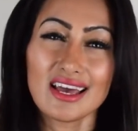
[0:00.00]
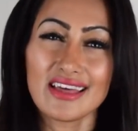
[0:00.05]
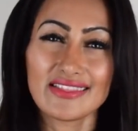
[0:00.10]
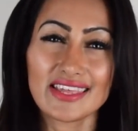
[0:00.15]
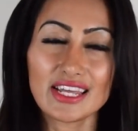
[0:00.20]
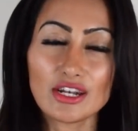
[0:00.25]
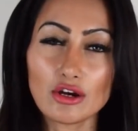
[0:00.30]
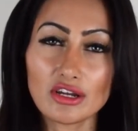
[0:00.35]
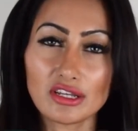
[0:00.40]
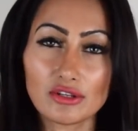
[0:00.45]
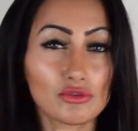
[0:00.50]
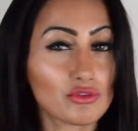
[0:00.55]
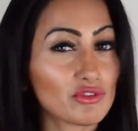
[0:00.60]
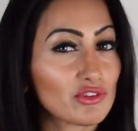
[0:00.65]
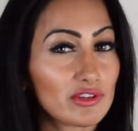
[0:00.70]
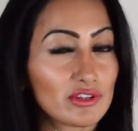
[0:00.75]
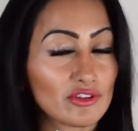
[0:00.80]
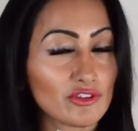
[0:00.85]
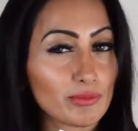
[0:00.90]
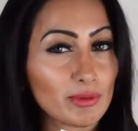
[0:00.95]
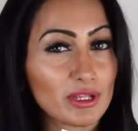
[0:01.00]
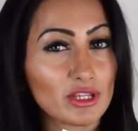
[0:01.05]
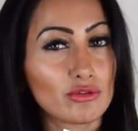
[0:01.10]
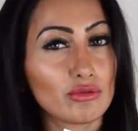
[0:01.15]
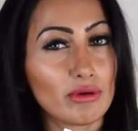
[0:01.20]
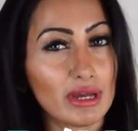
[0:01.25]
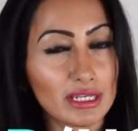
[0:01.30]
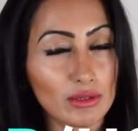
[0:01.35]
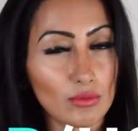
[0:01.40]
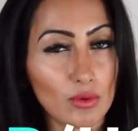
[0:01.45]
They're not interested in speaking
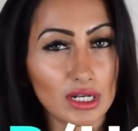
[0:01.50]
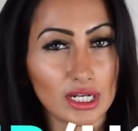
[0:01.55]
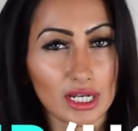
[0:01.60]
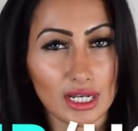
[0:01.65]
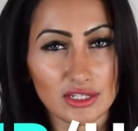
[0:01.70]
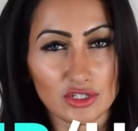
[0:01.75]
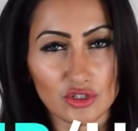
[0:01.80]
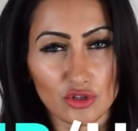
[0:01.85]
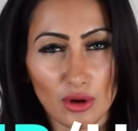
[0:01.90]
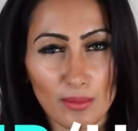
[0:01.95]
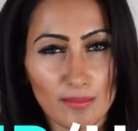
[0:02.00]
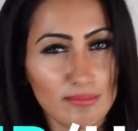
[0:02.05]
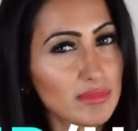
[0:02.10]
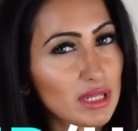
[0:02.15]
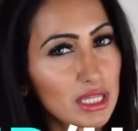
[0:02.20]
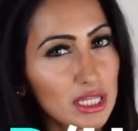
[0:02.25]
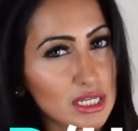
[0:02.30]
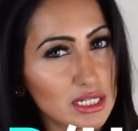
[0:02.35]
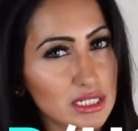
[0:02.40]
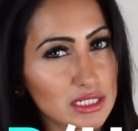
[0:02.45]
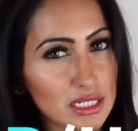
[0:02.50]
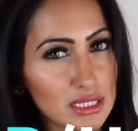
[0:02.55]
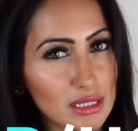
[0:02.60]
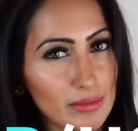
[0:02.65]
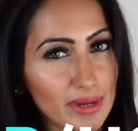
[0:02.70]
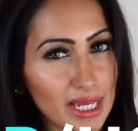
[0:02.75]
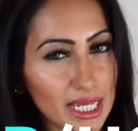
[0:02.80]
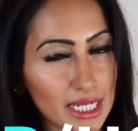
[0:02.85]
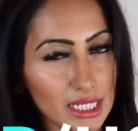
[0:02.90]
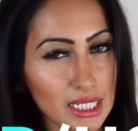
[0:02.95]
to anyone unless you've got millions in the
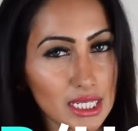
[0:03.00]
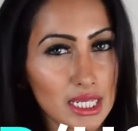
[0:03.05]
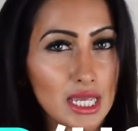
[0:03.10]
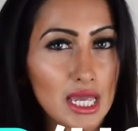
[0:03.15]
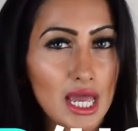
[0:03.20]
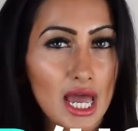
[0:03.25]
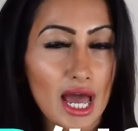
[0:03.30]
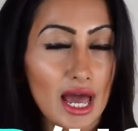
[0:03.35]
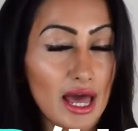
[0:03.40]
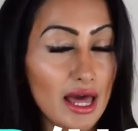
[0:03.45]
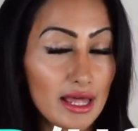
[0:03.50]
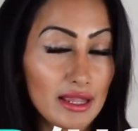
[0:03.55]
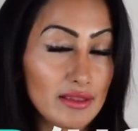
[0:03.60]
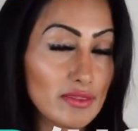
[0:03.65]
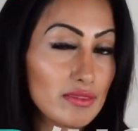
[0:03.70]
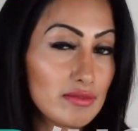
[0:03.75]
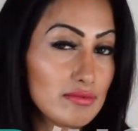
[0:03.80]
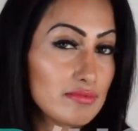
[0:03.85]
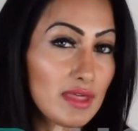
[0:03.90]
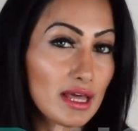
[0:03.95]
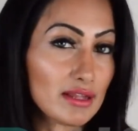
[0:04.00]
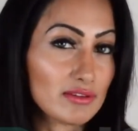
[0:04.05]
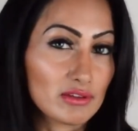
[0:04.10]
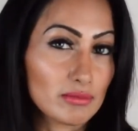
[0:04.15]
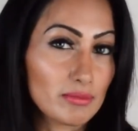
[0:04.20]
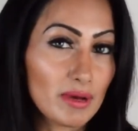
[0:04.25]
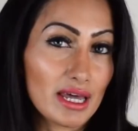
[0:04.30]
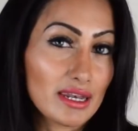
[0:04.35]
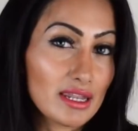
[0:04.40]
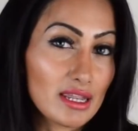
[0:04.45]
bank, and that's
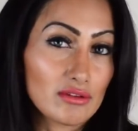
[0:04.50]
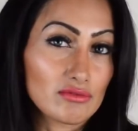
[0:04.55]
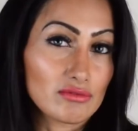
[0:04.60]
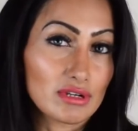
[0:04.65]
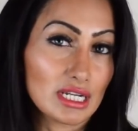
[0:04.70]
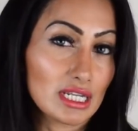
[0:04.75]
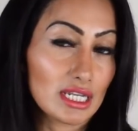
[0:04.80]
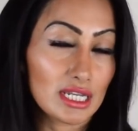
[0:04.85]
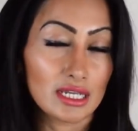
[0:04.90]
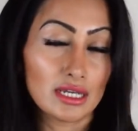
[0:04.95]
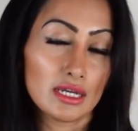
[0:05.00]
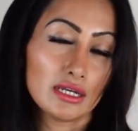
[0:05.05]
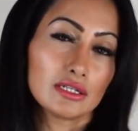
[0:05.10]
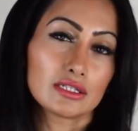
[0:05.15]
about it, really.